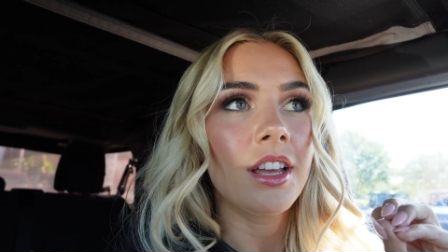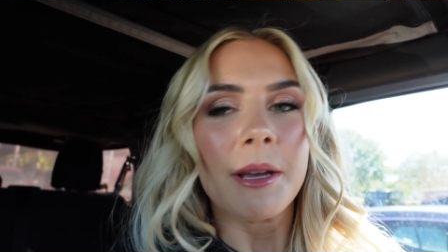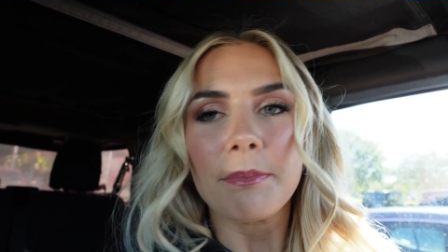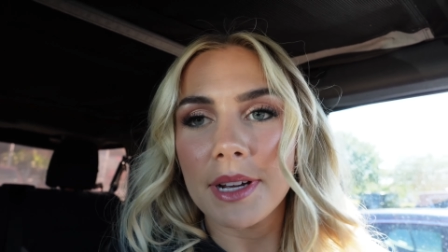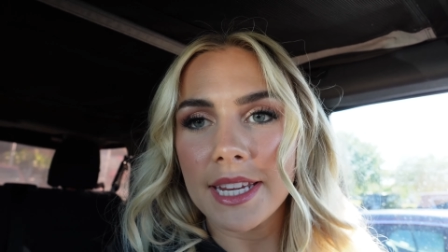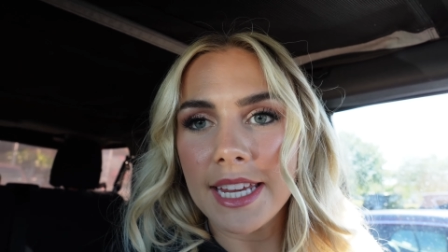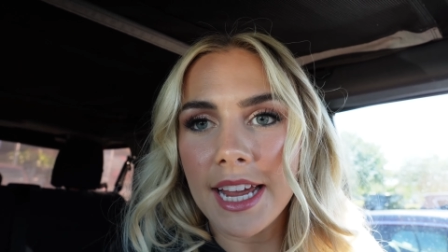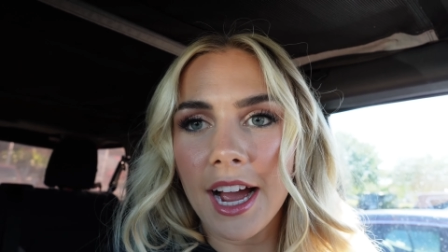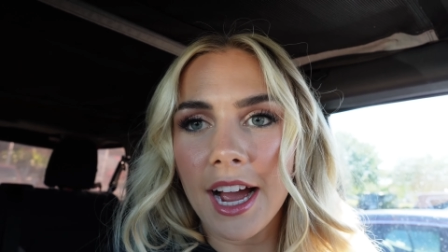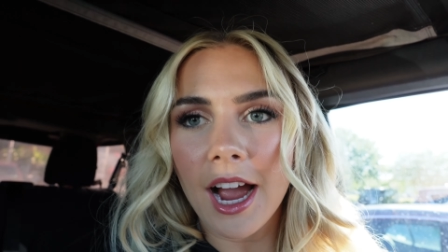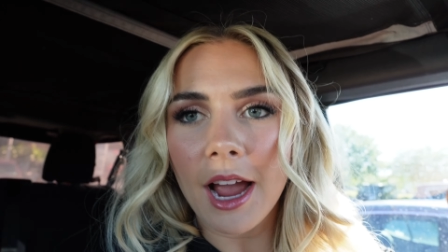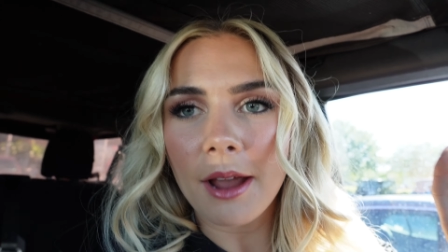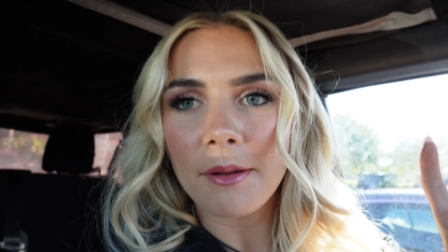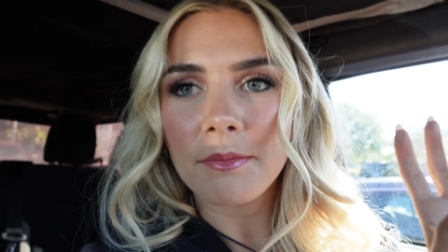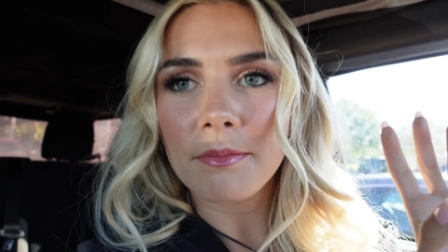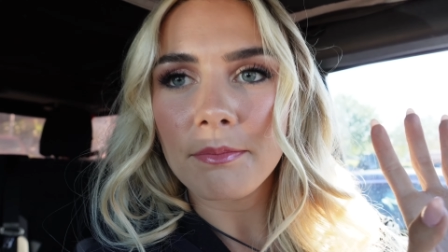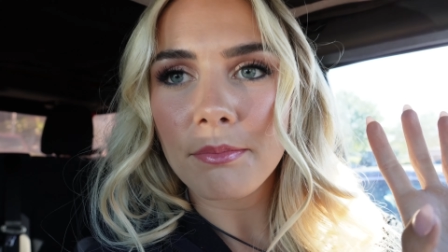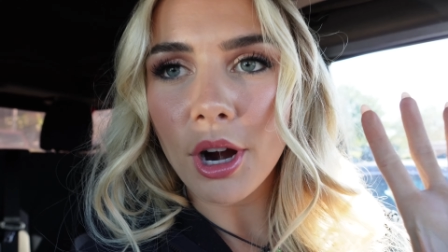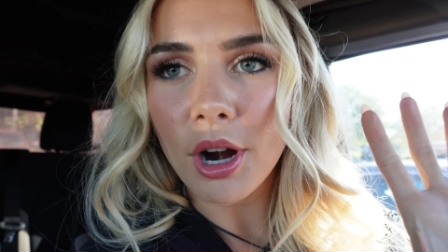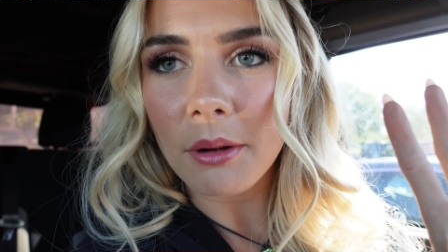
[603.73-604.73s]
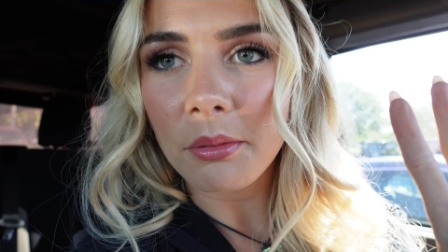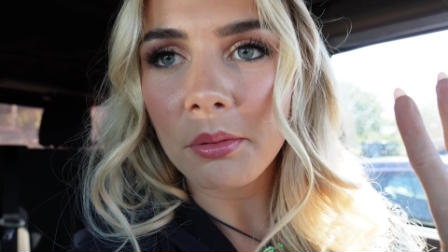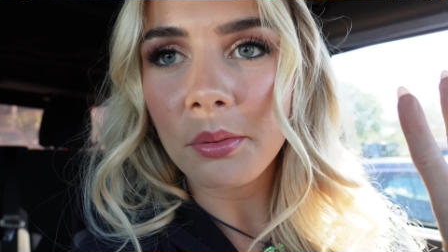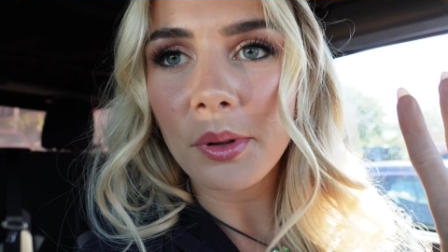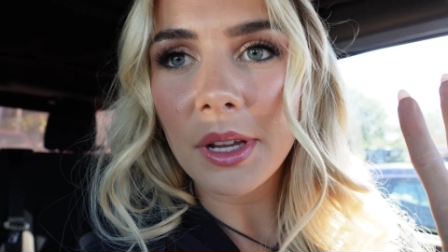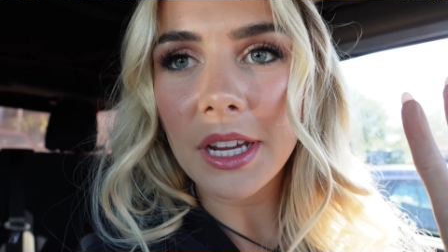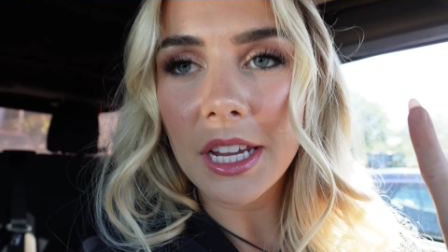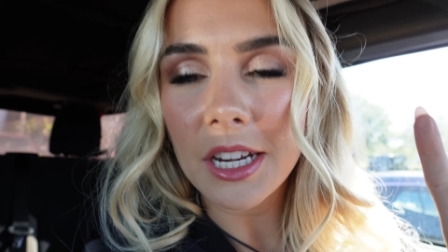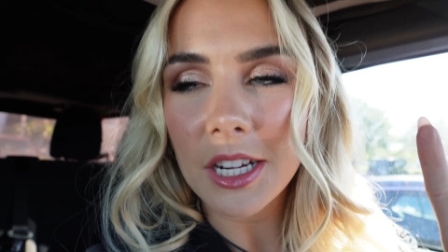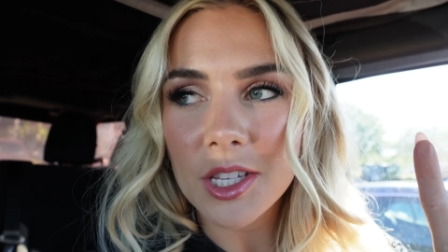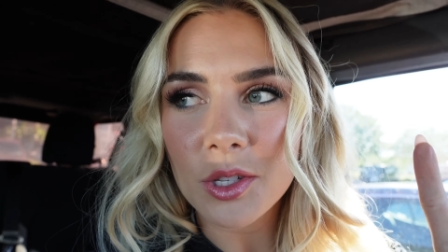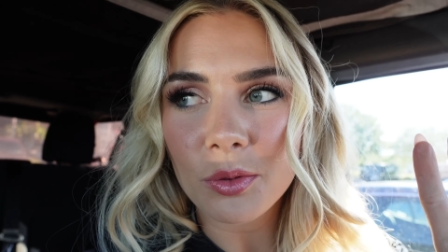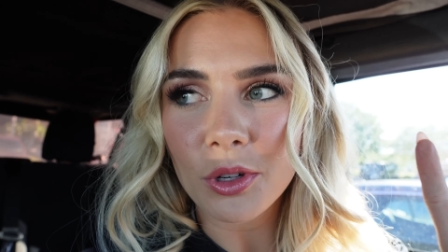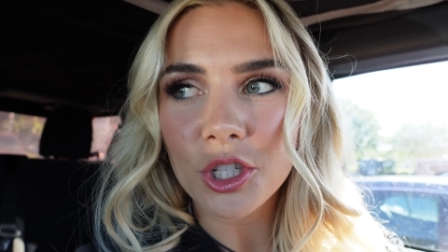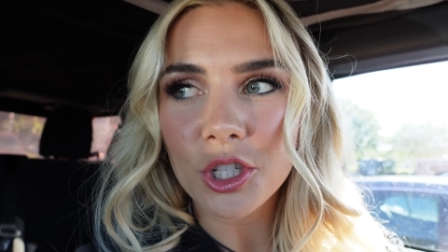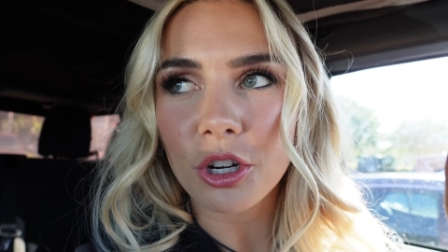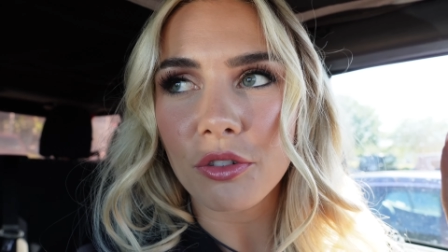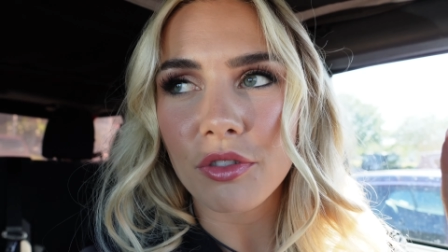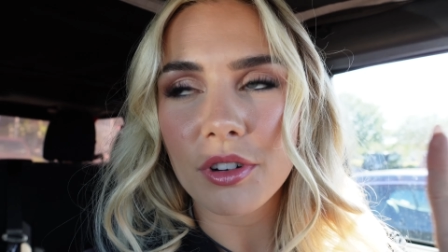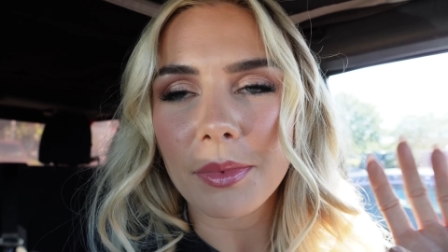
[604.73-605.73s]
But yeah, I'm probably gonna
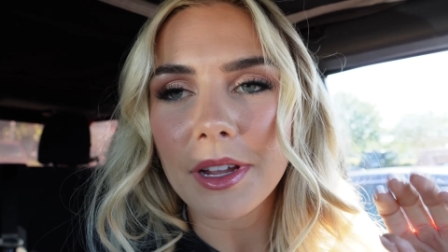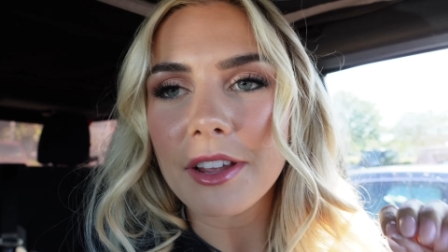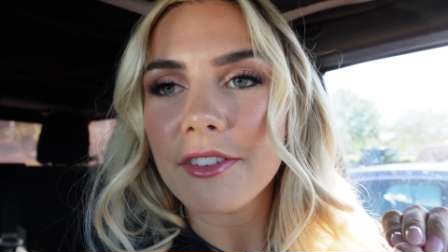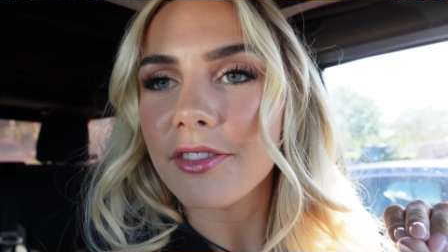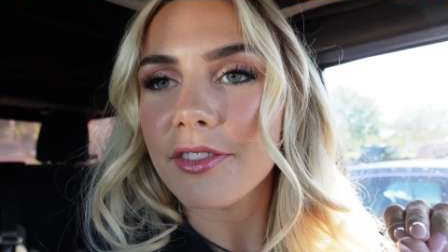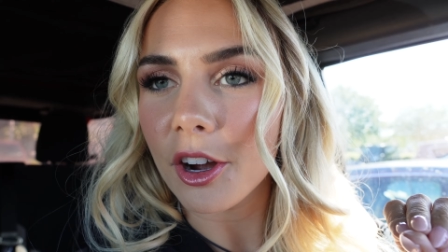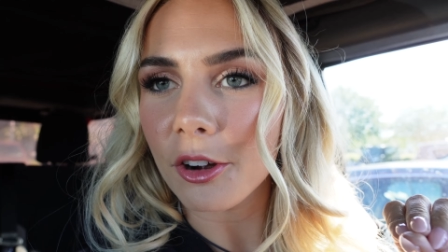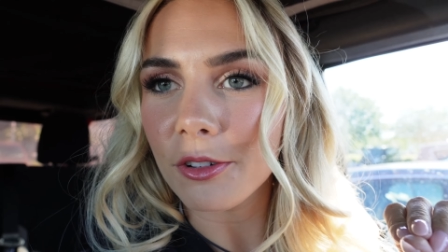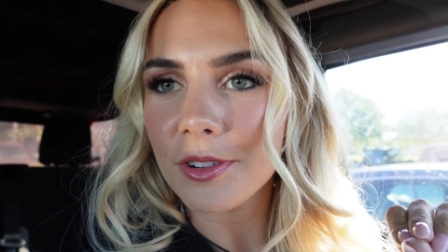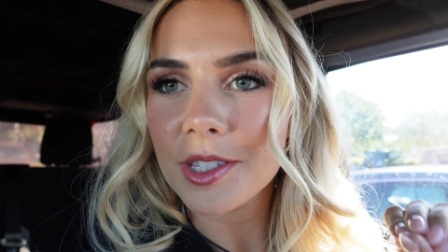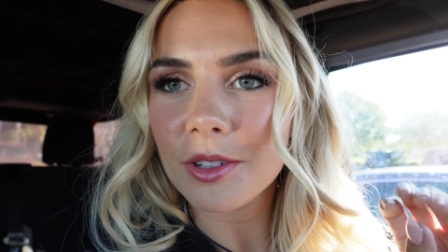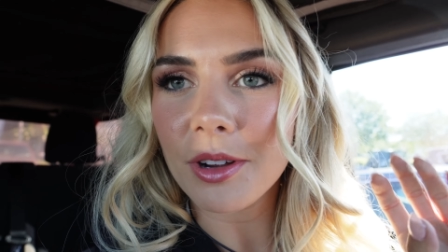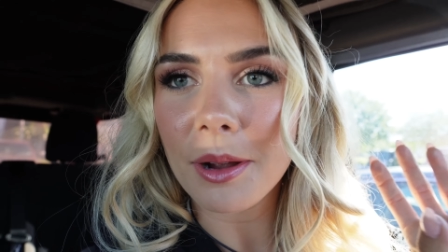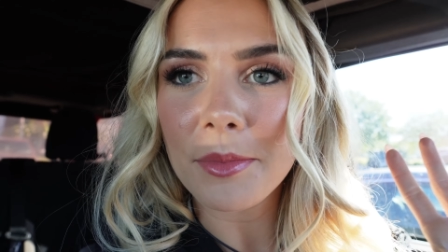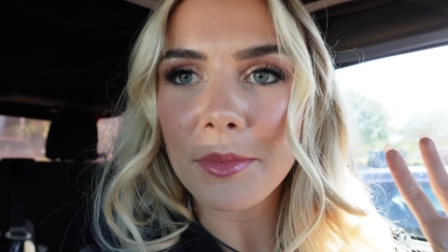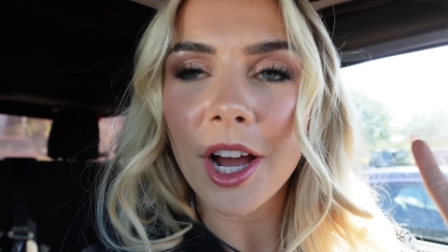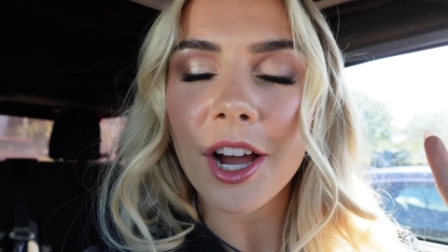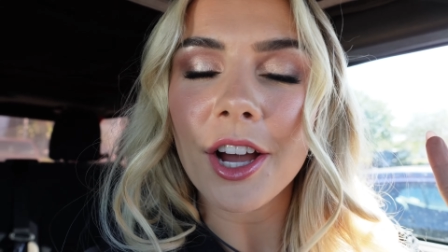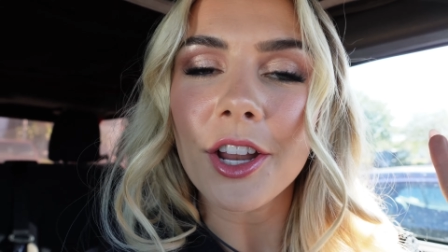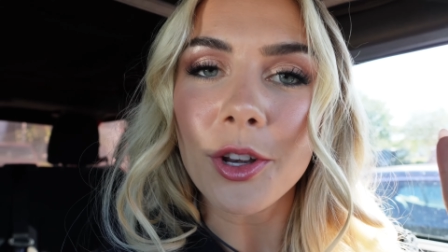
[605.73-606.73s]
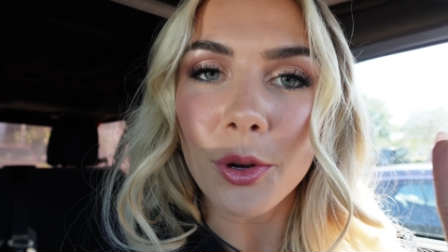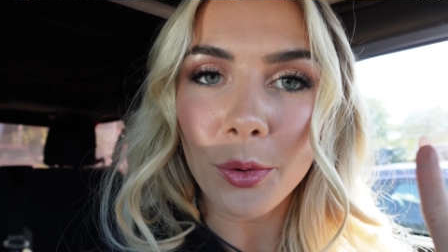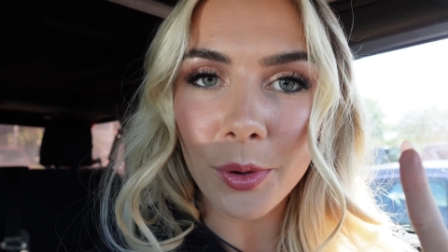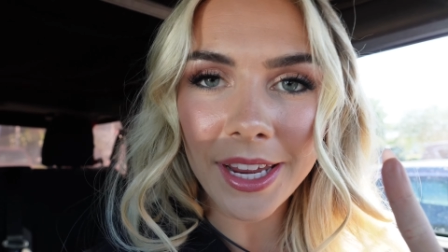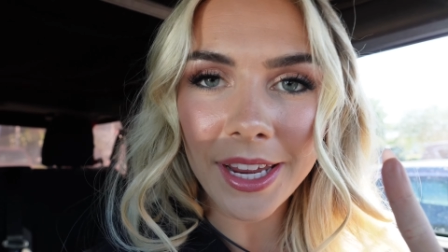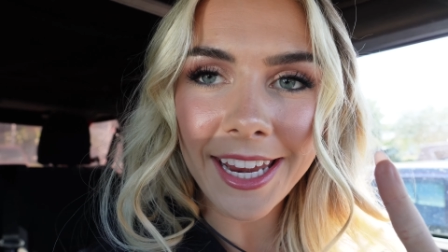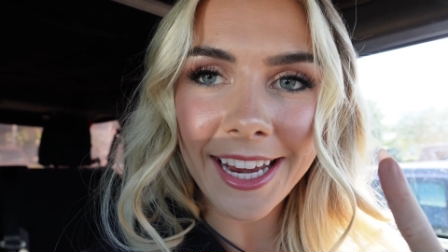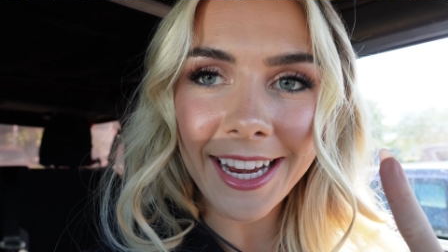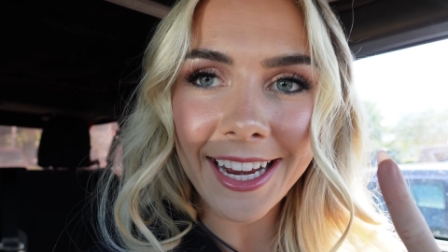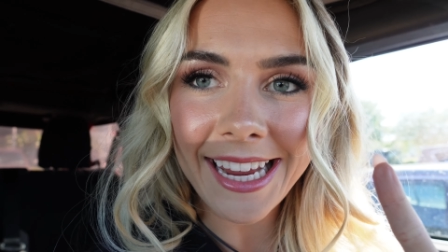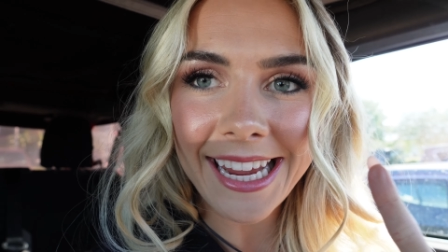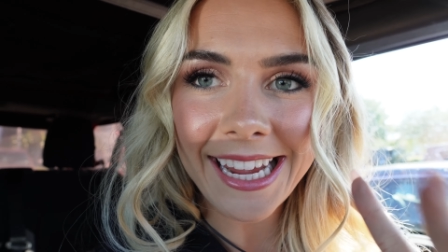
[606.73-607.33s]
switch over to my phone so I'm not annoying